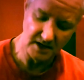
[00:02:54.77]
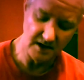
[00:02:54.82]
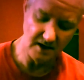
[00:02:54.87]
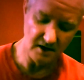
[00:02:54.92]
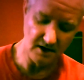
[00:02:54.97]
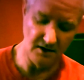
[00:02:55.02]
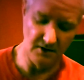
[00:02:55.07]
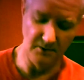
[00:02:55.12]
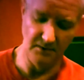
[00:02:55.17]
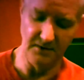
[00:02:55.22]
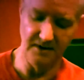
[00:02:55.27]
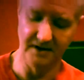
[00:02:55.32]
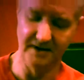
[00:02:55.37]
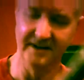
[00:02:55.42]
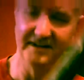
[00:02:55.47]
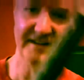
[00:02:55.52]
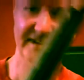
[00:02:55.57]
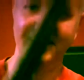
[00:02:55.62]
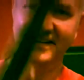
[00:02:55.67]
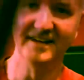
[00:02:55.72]
Oh,
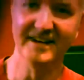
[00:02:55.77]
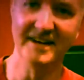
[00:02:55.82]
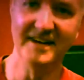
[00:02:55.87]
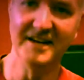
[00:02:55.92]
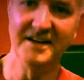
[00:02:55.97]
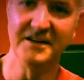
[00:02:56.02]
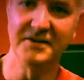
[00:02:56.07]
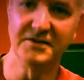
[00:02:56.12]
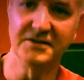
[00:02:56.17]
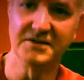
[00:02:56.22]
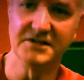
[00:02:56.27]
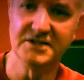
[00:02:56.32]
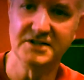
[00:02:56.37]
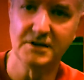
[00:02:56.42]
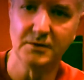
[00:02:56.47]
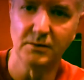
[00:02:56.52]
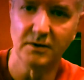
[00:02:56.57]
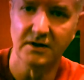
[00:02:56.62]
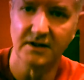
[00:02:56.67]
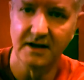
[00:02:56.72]
you can see
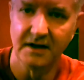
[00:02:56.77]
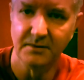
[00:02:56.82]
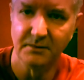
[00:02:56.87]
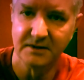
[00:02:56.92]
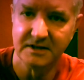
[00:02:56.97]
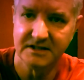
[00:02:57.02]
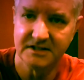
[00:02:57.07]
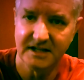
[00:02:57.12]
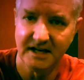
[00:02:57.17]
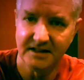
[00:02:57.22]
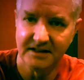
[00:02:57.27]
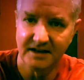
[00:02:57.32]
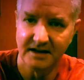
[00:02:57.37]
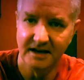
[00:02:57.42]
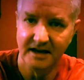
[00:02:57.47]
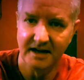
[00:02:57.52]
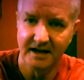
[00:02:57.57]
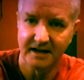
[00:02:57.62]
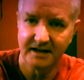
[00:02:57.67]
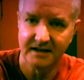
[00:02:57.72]
where they reset the
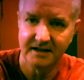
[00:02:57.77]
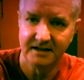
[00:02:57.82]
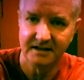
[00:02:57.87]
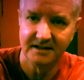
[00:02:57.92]
neck.